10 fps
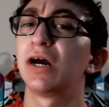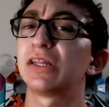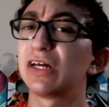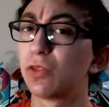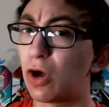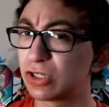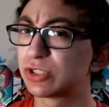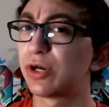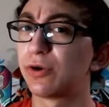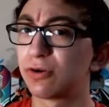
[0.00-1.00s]
I think
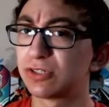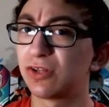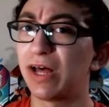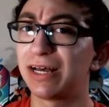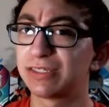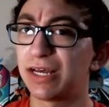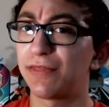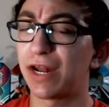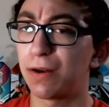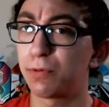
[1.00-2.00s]
Lost Thunder is the last set
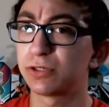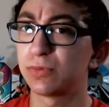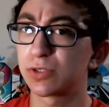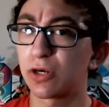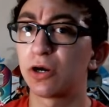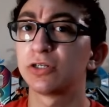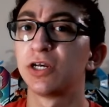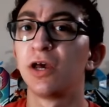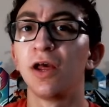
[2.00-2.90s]
that had Prism Stars.